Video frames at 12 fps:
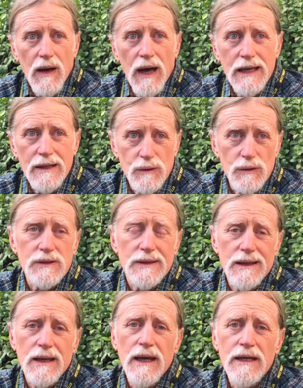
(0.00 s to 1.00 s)
I lose a
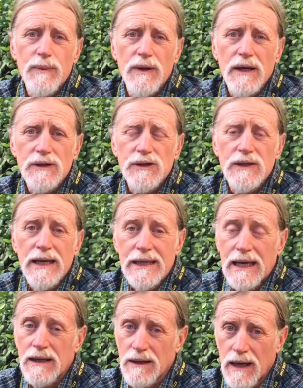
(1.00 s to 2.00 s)
little honey production, I
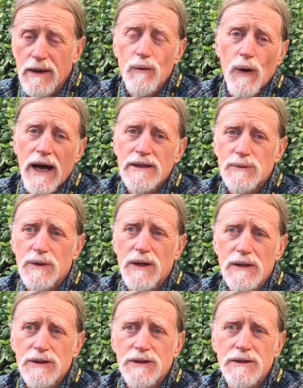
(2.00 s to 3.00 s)
gain a lot of wax
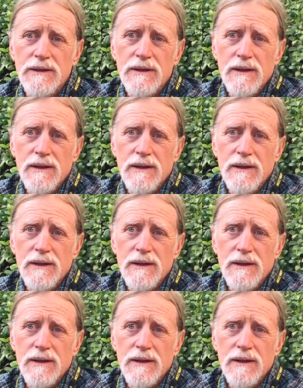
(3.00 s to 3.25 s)
production.